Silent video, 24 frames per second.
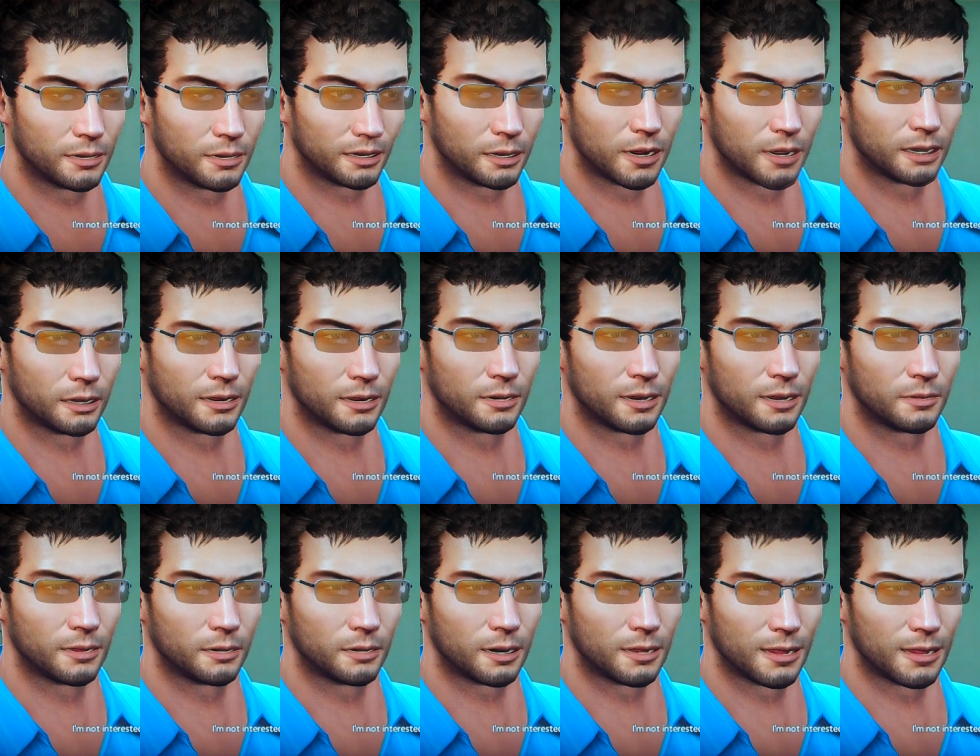interested in
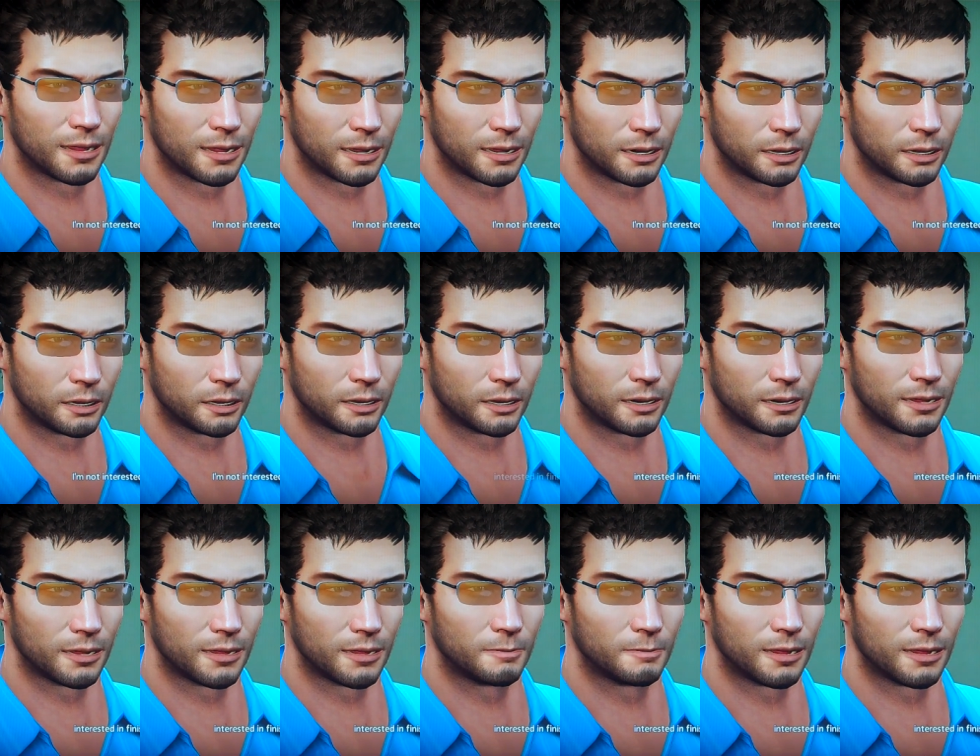getting ahead.
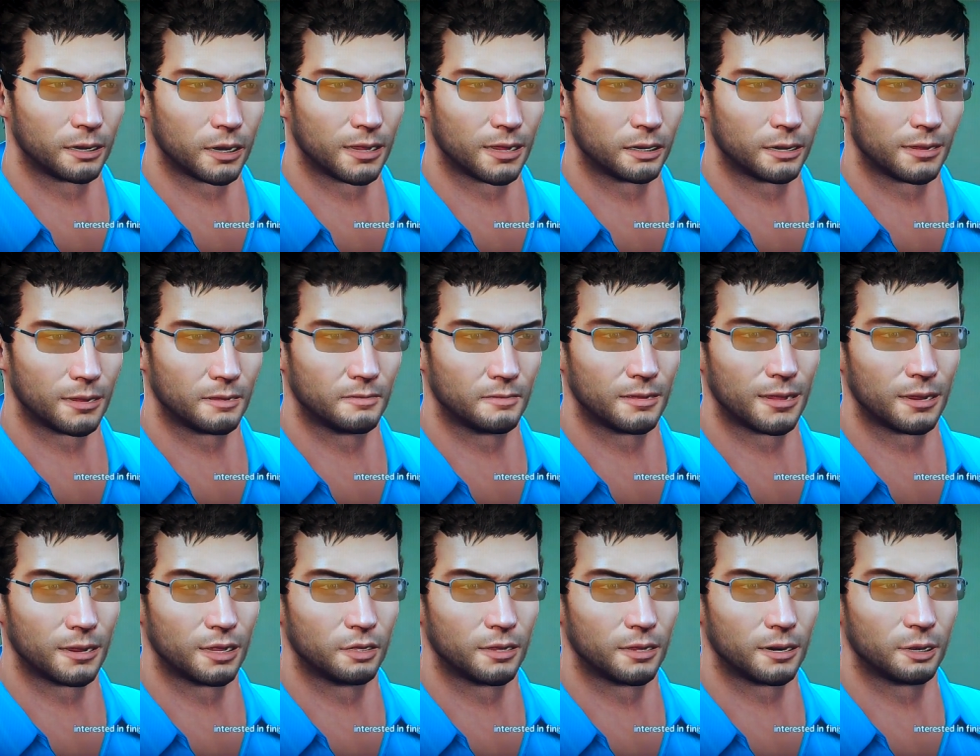I'm interested in
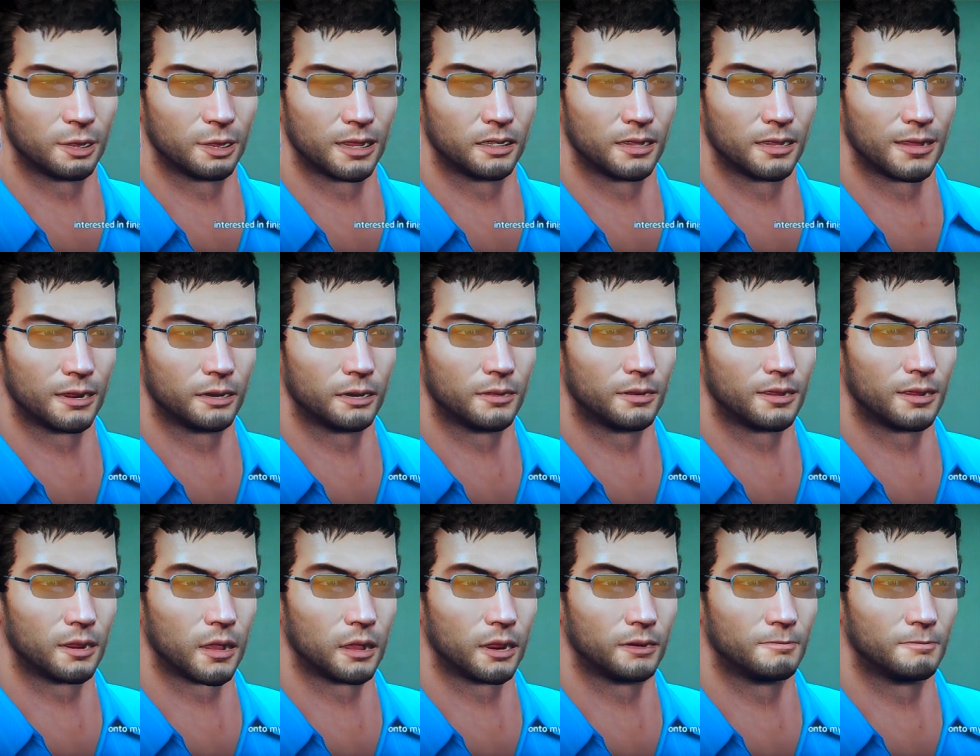finishing this and getting
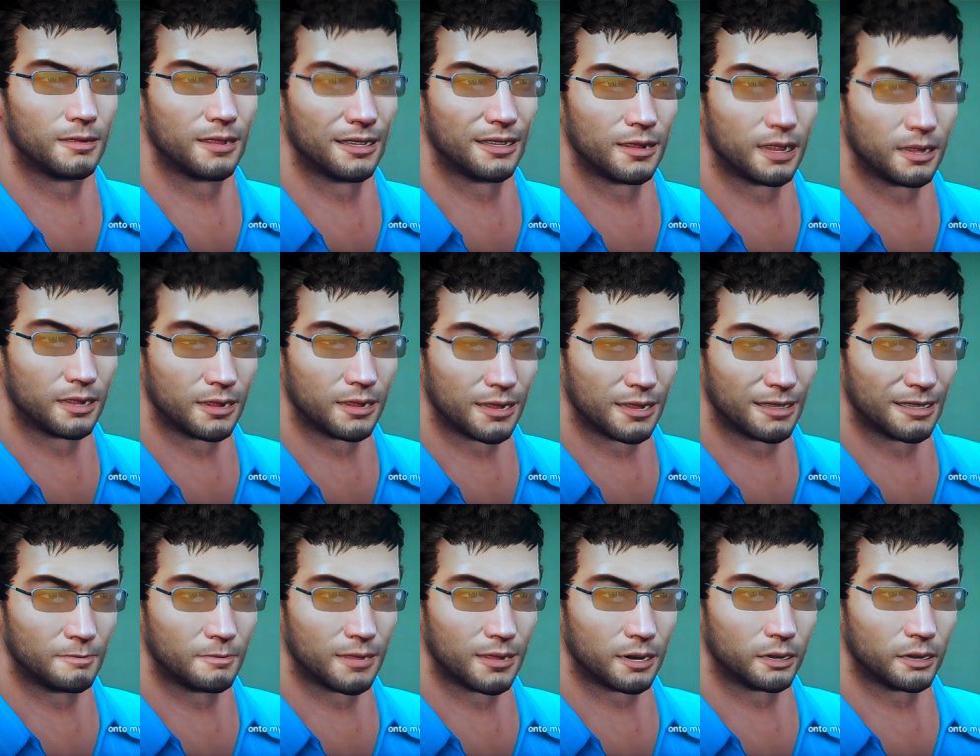onto my
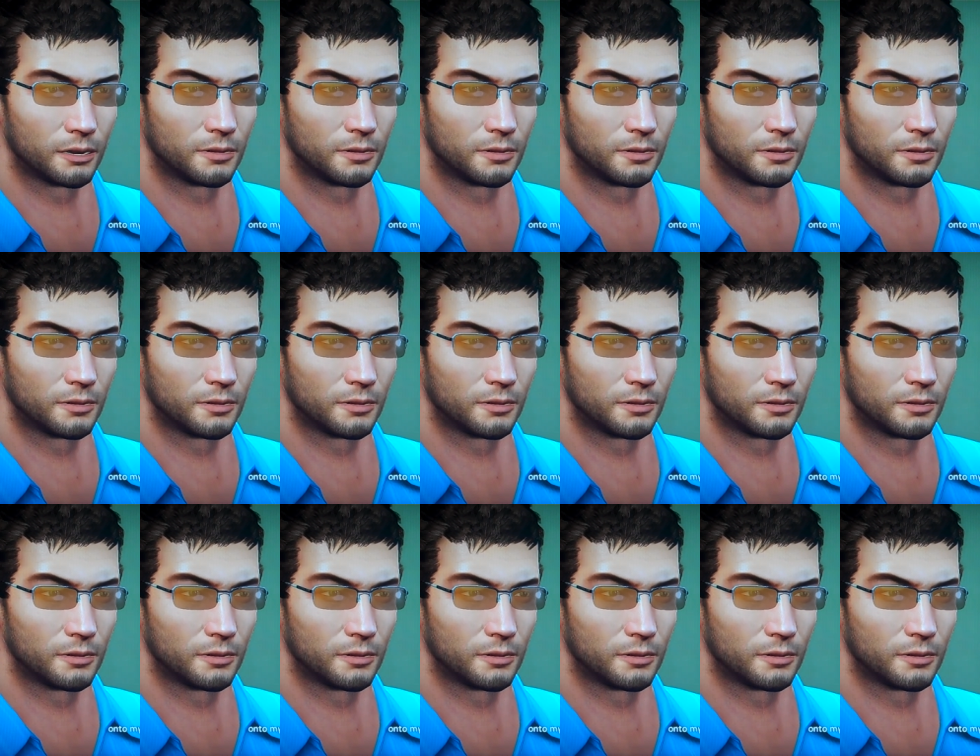assignment.